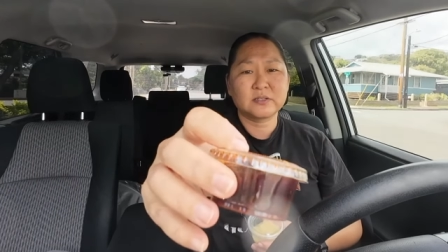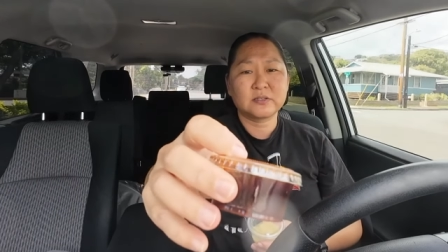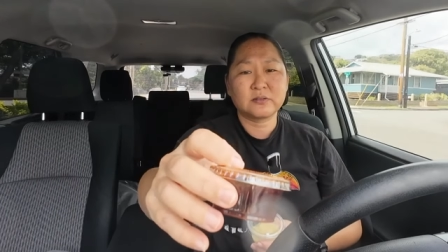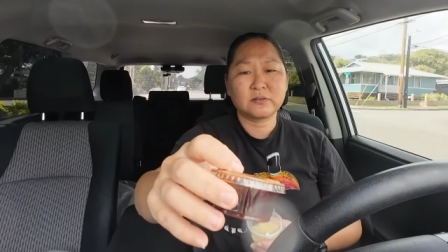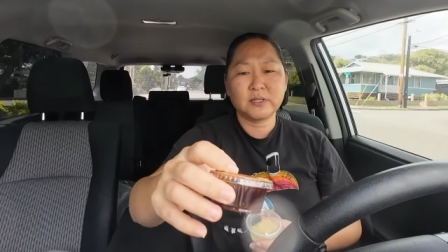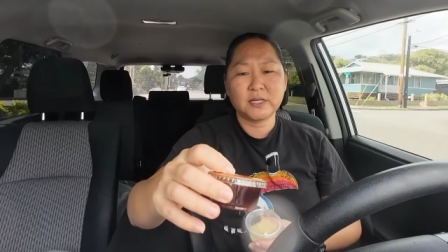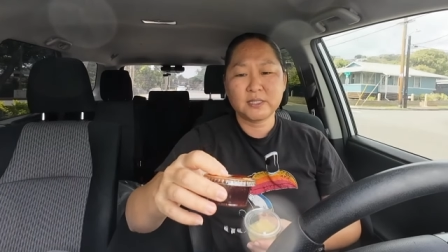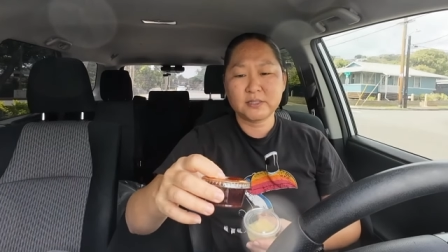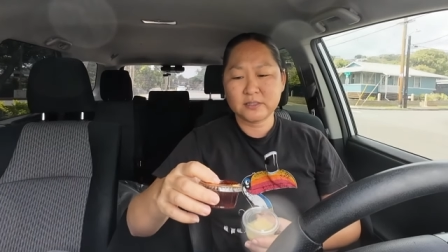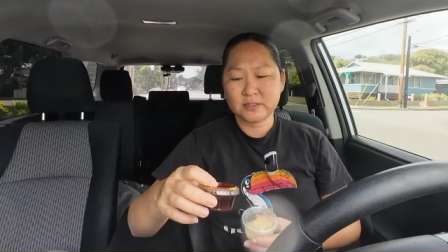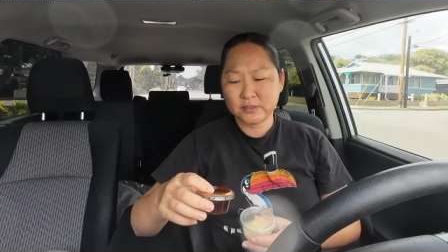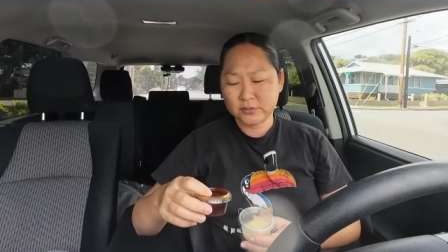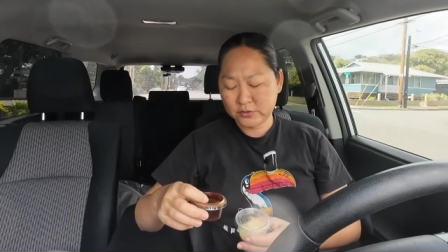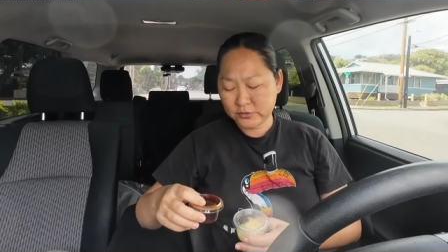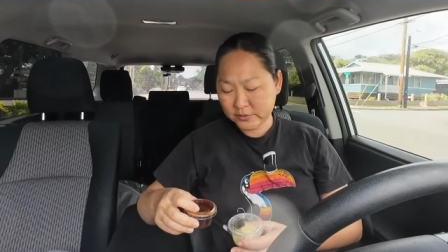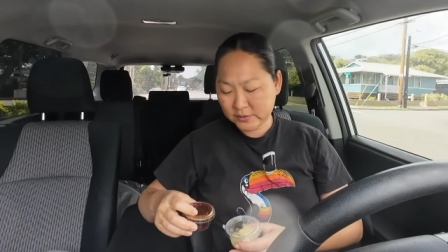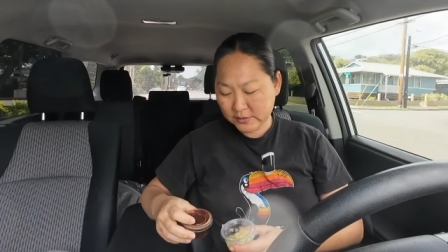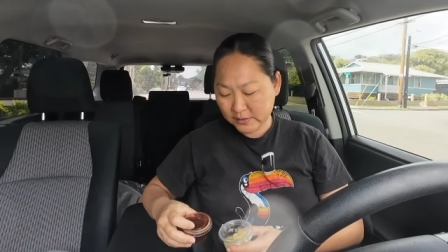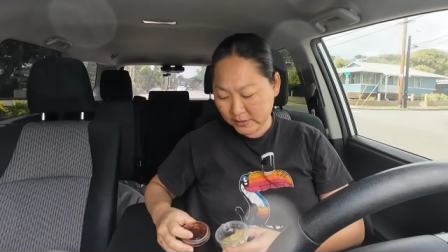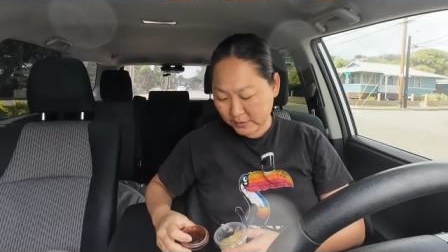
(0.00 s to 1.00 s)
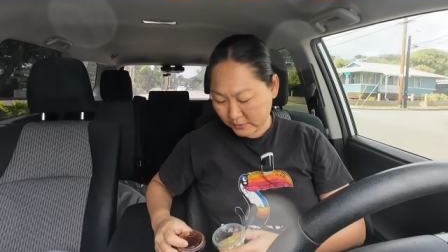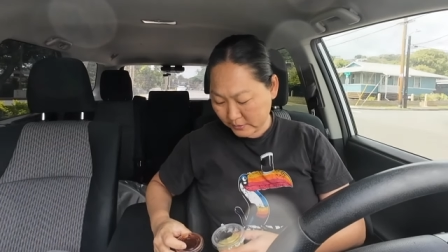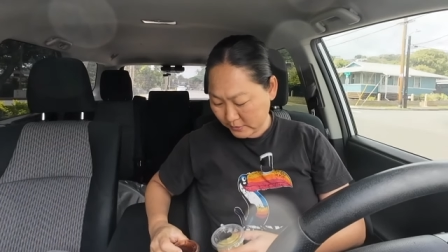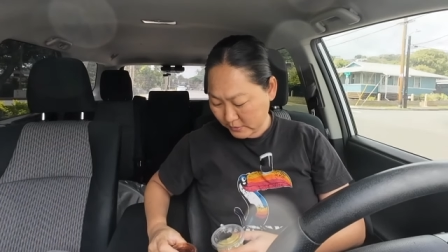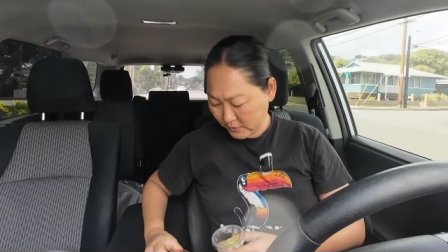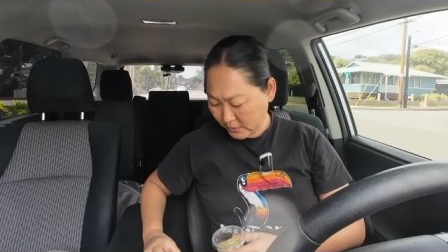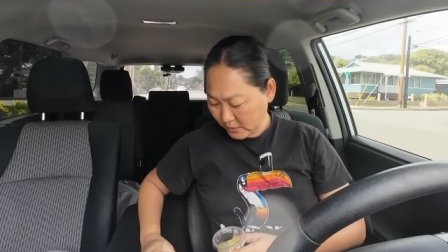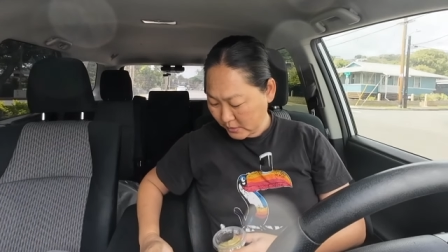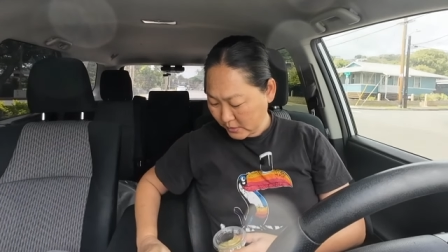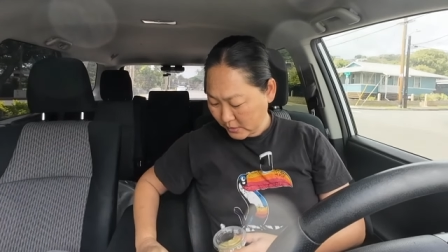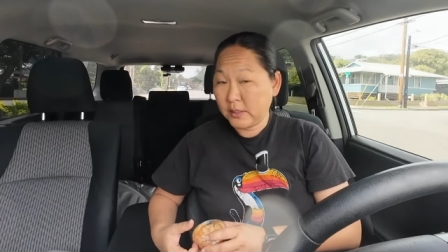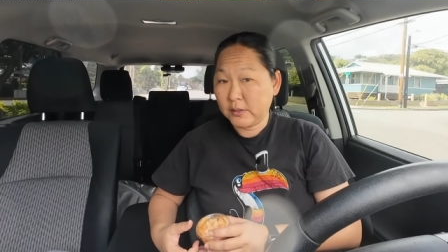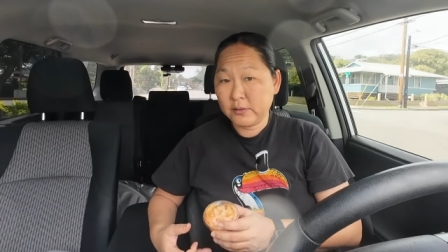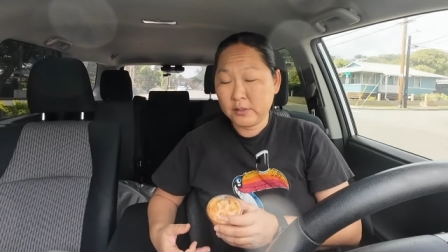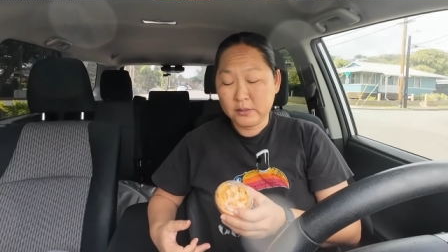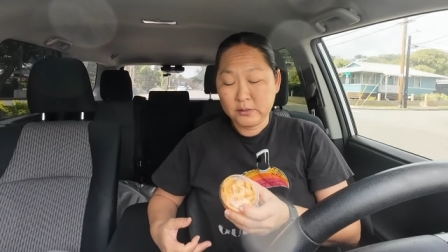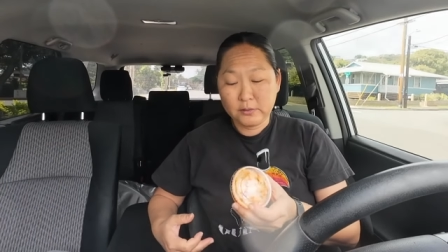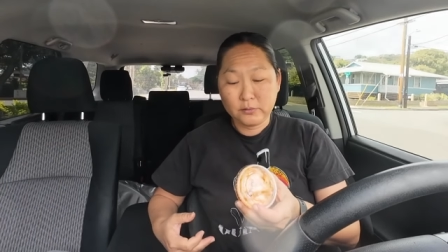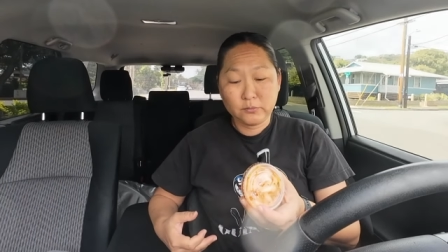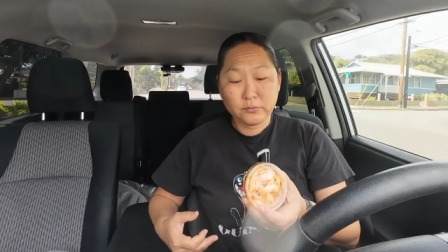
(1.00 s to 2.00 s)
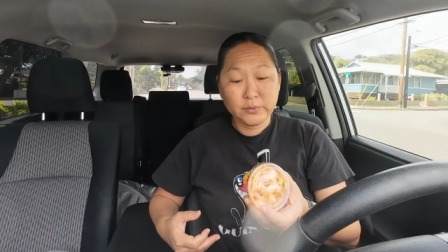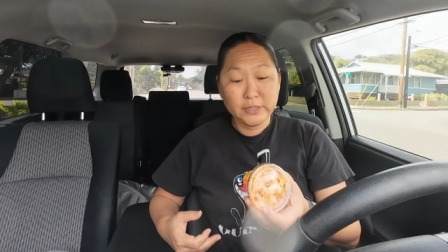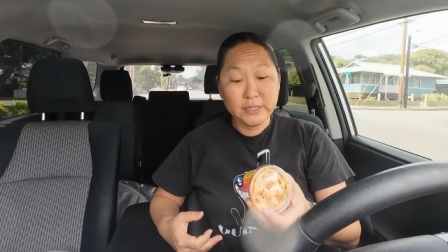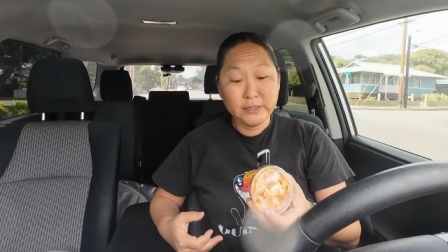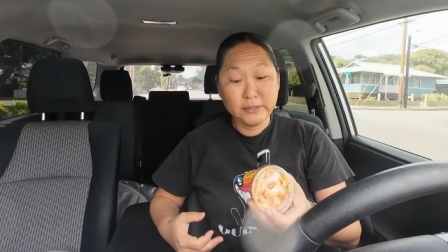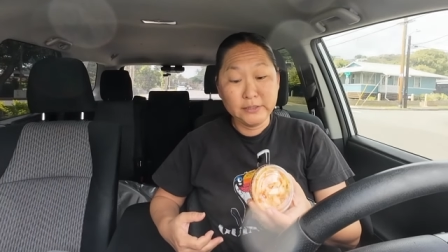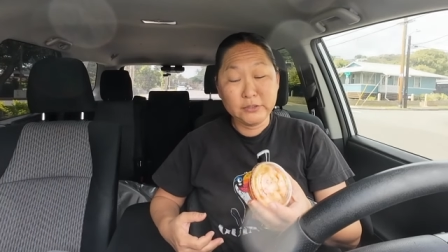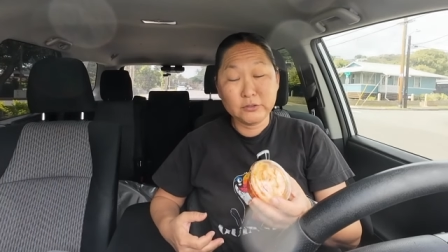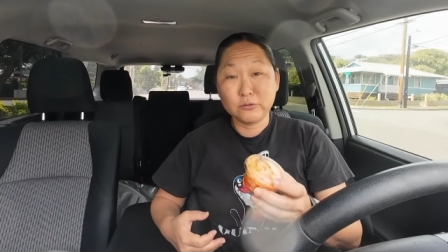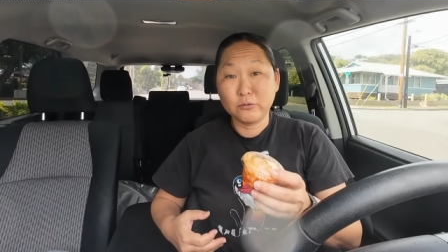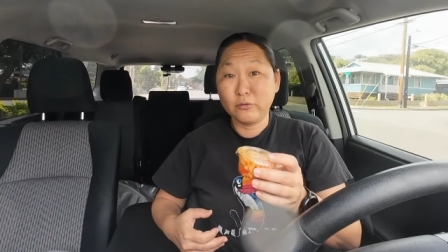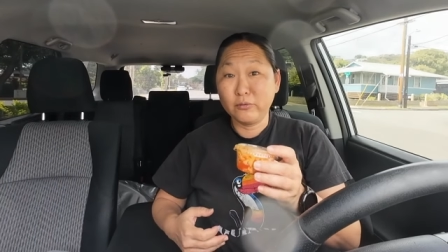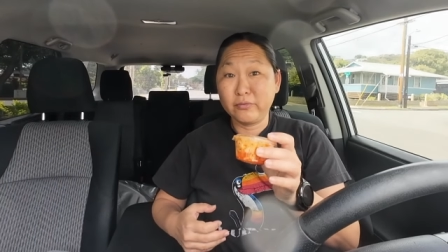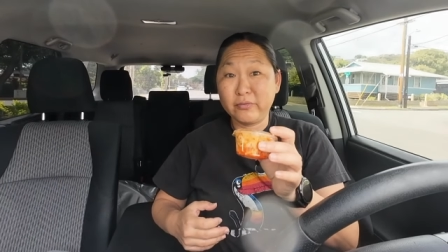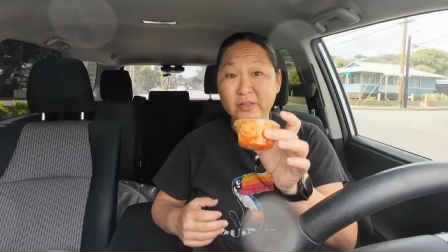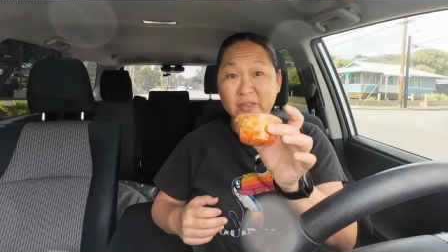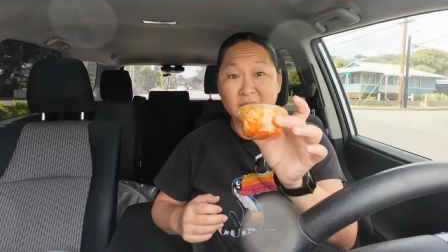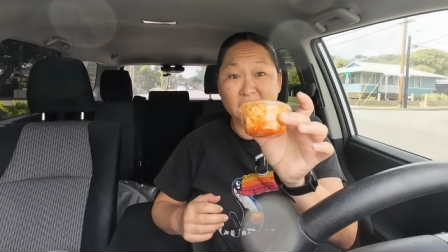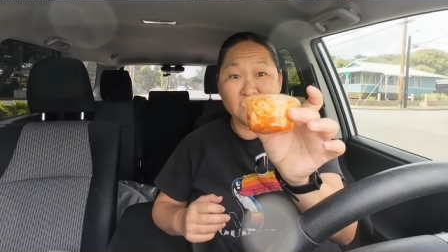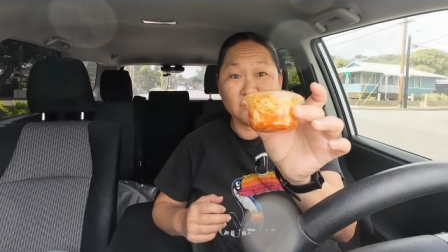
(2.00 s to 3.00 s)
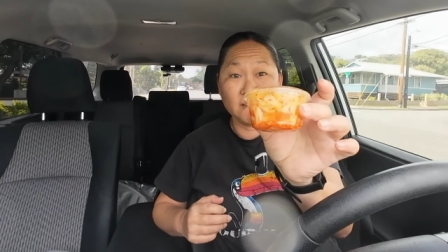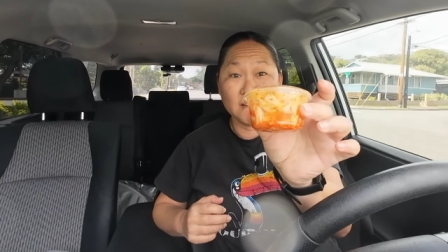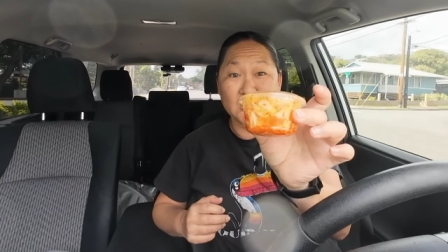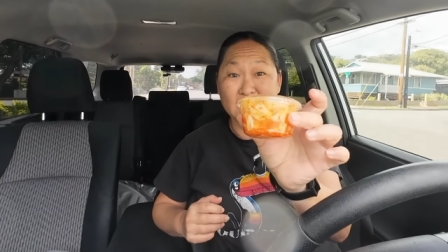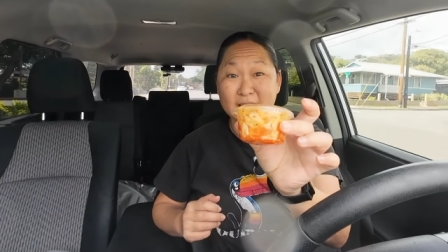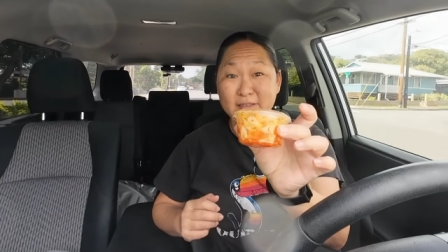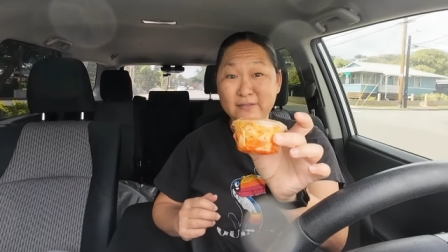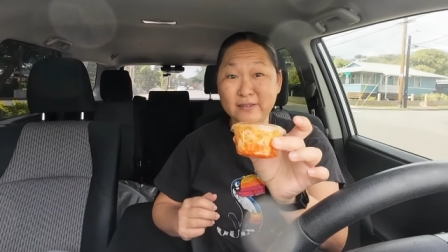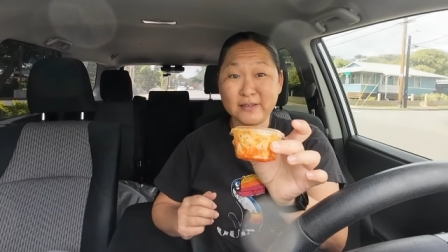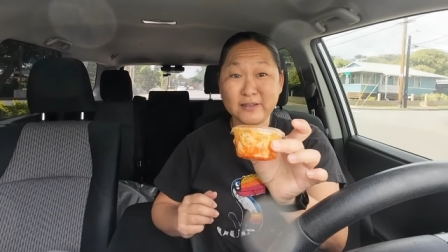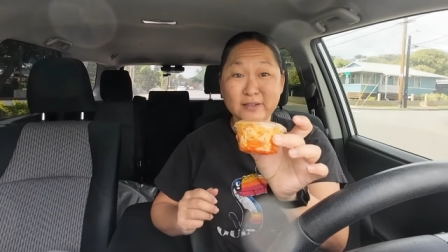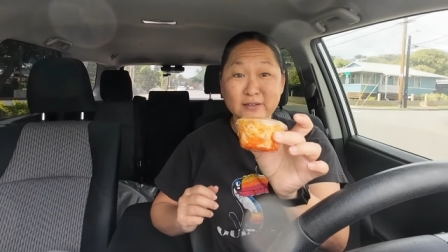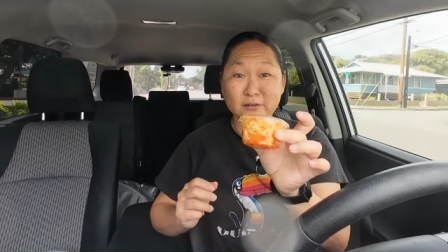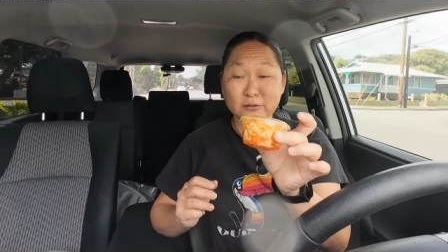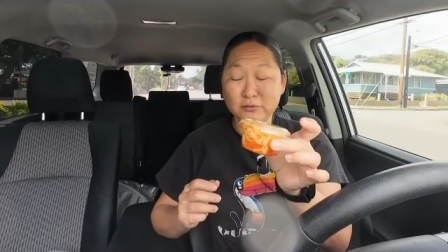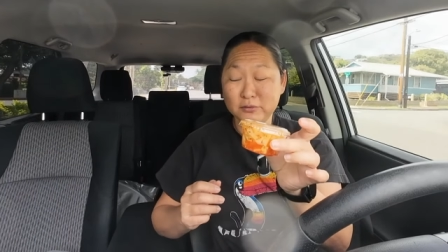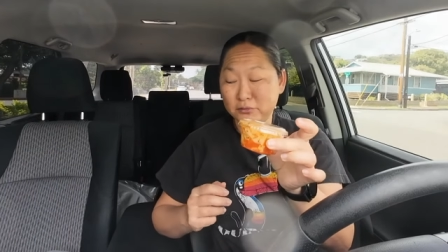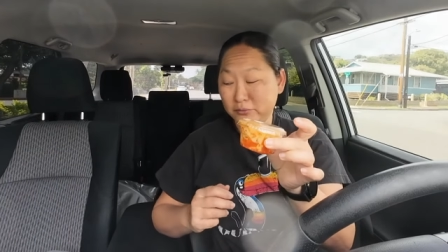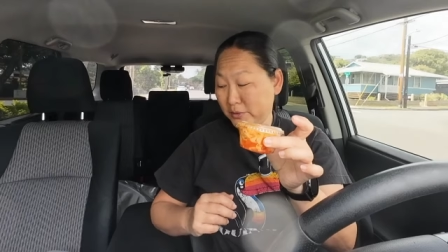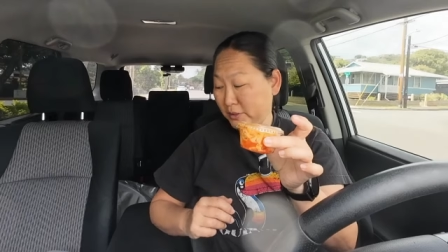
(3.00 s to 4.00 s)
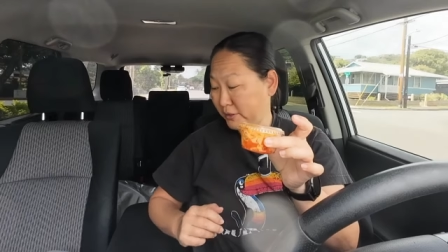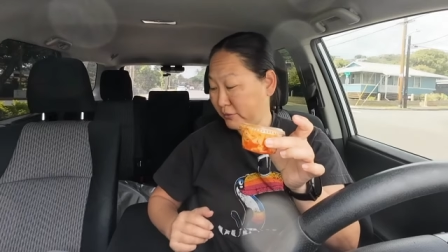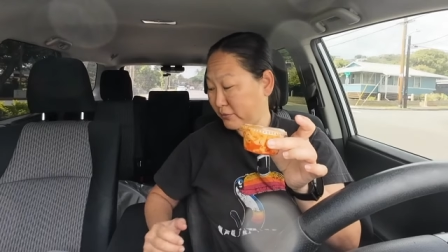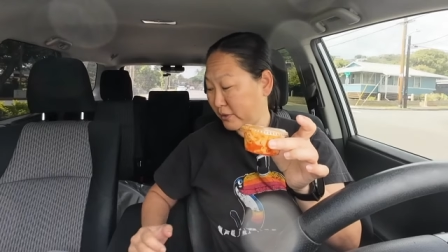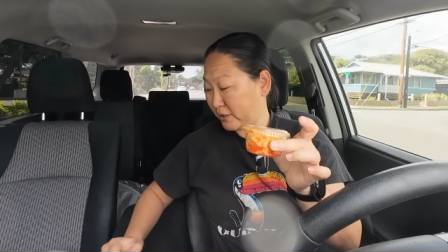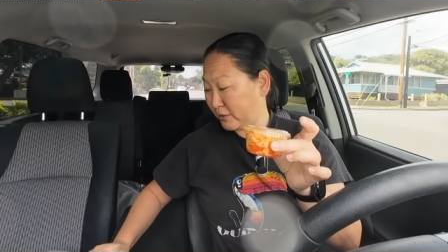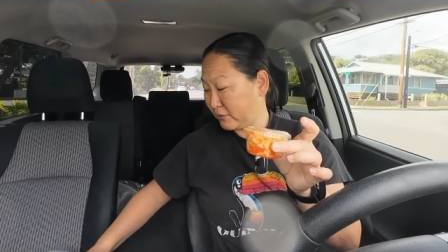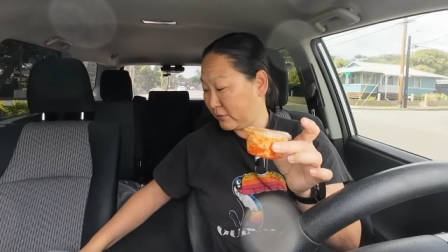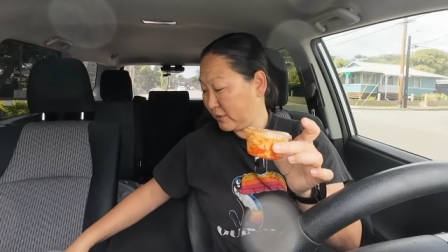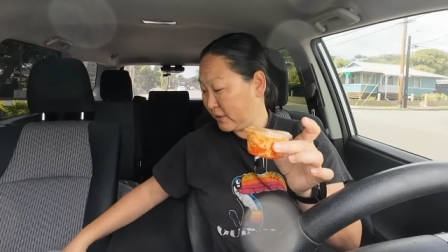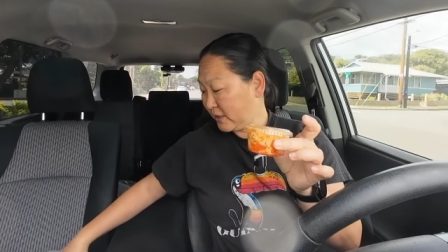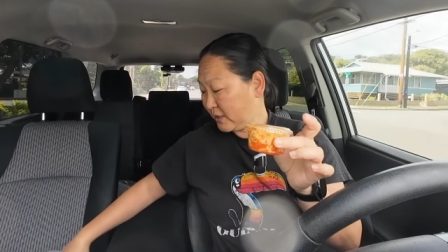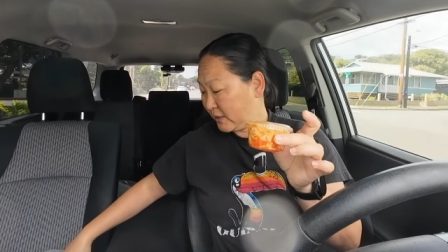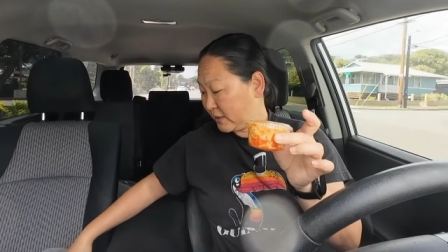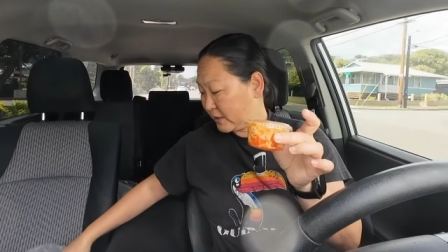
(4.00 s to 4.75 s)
So that's interesting. And then the really cool thing, I think it goes really well,